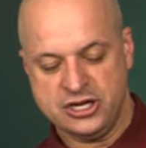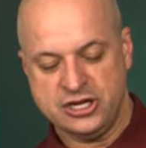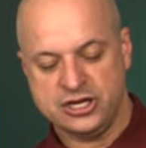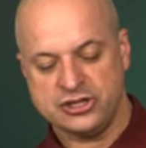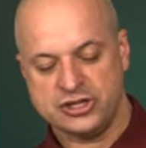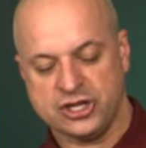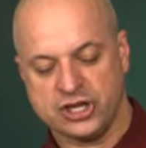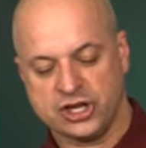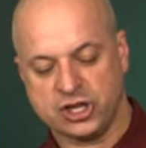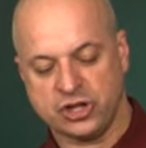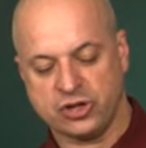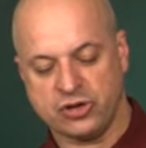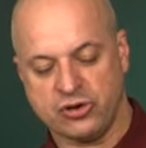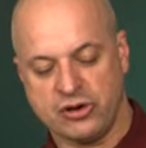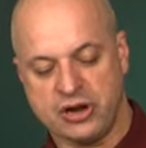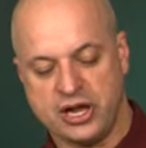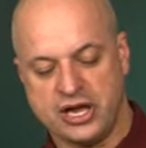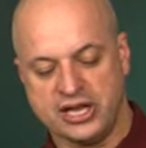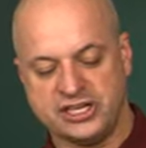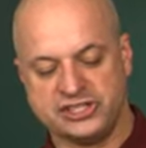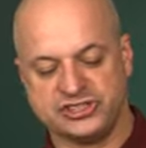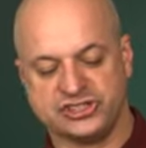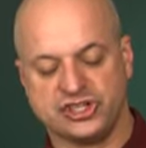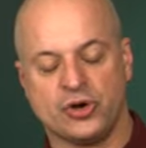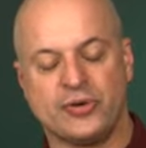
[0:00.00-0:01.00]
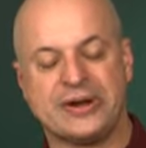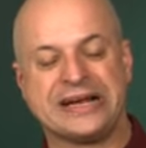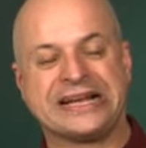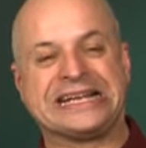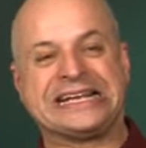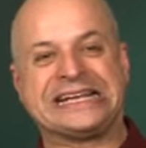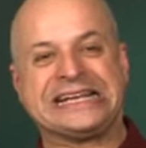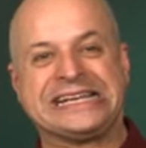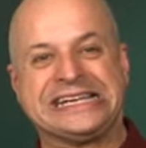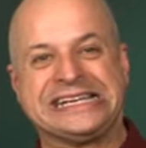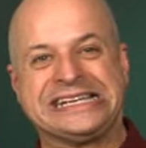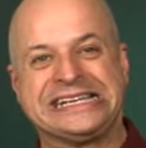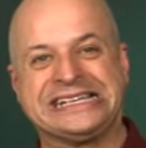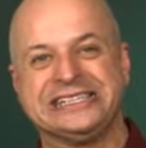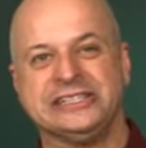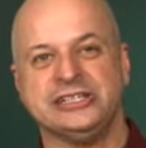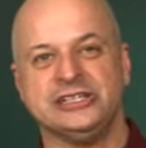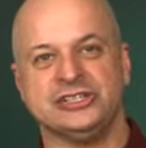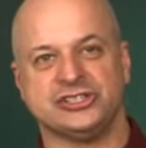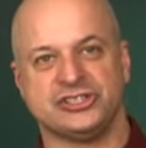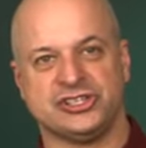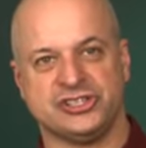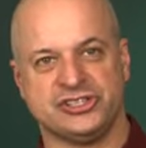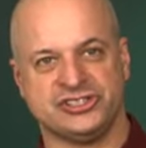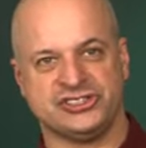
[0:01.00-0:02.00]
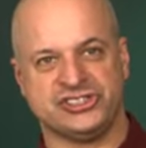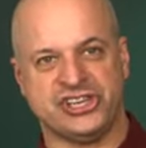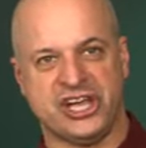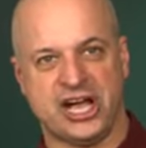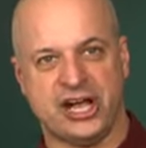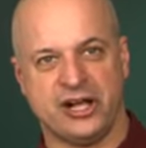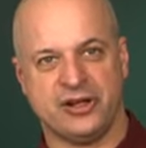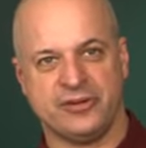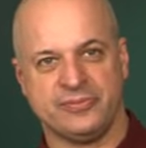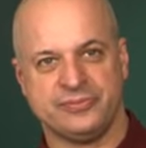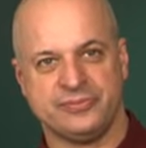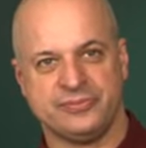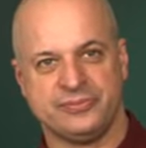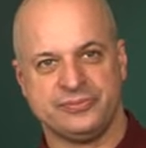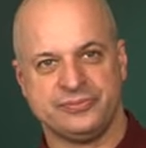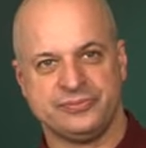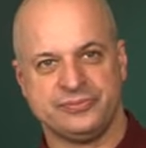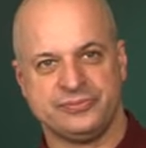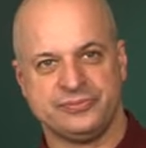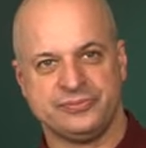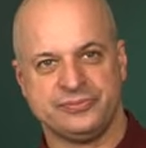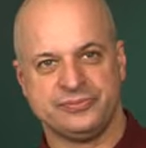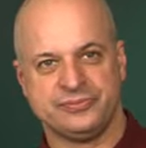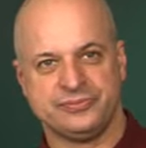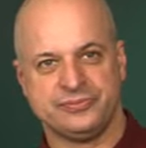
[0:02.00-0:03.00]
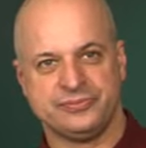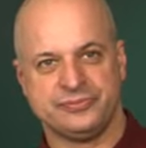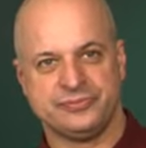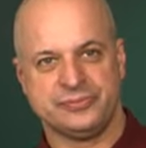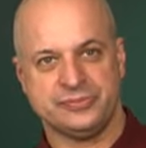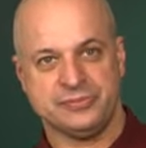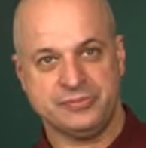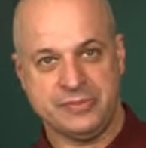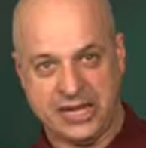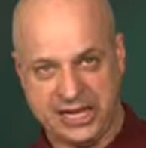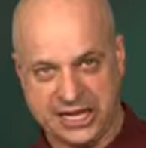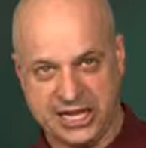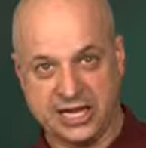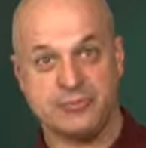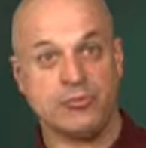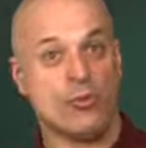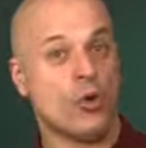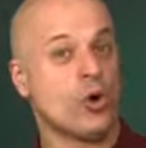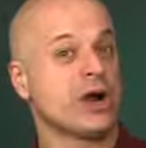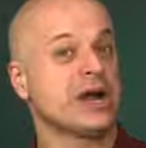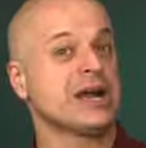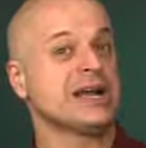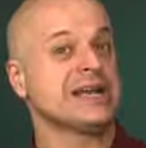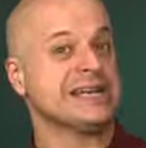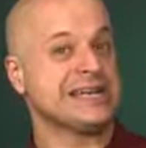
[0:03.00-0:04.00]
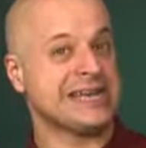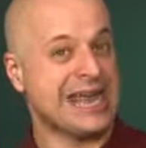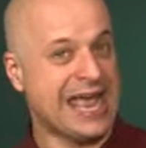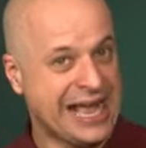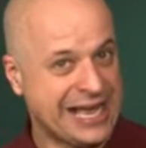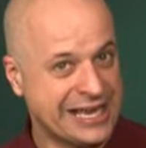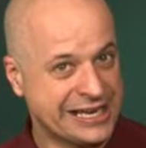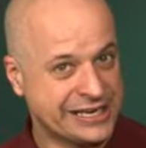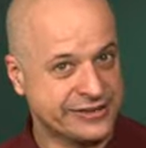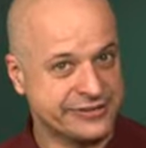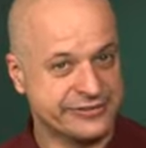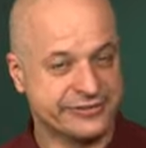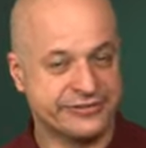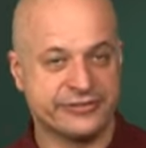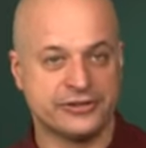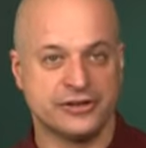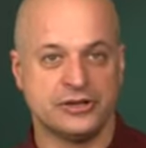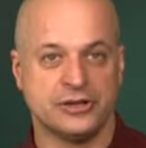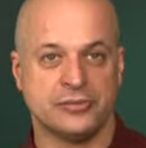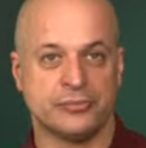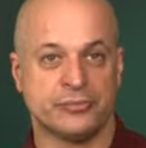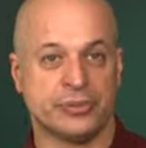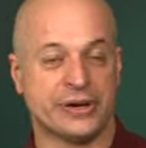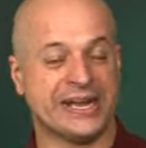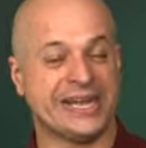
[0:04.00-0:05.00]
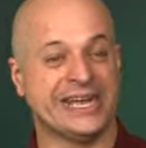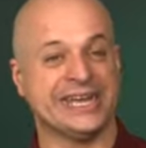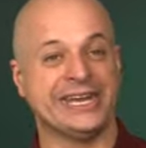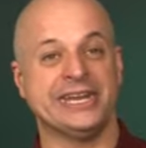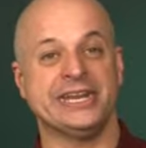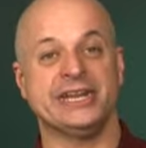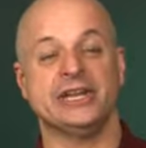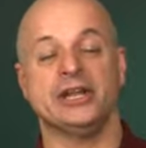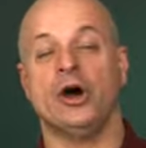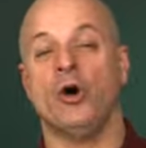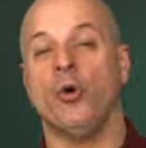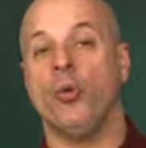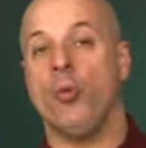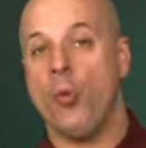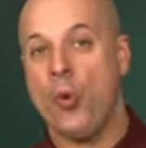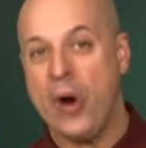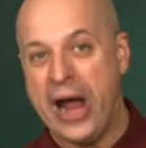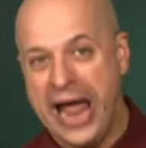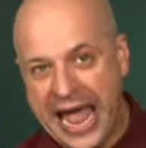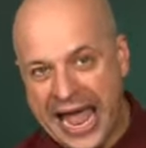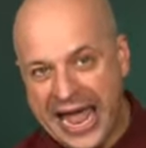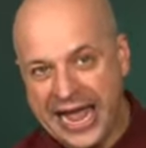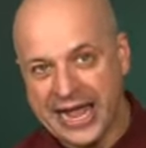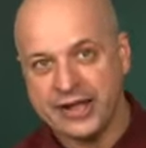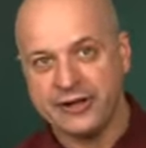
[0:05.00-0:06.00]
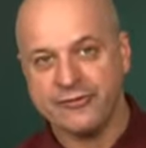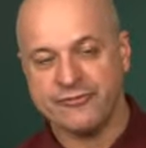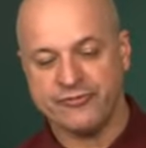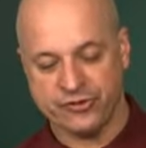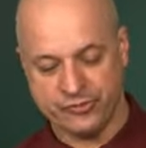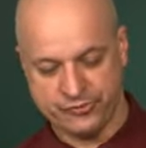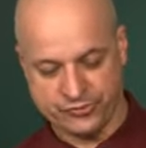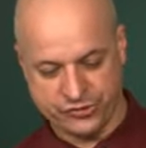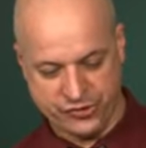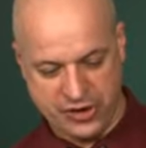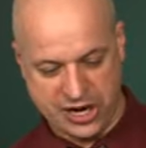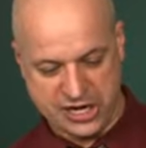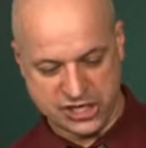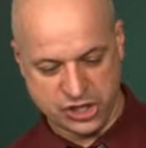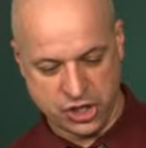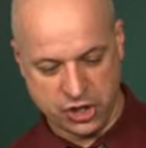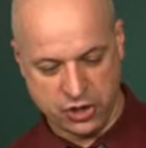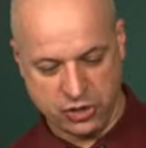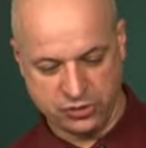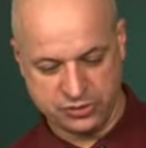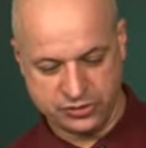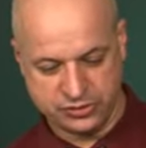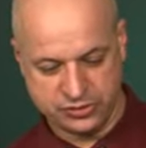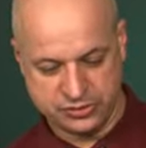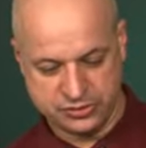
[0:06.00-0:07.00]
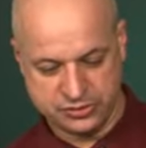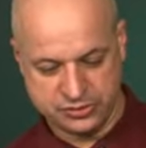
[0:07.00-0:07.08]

The chloride is going into the cell, making it more negative, bringing it away from threshold.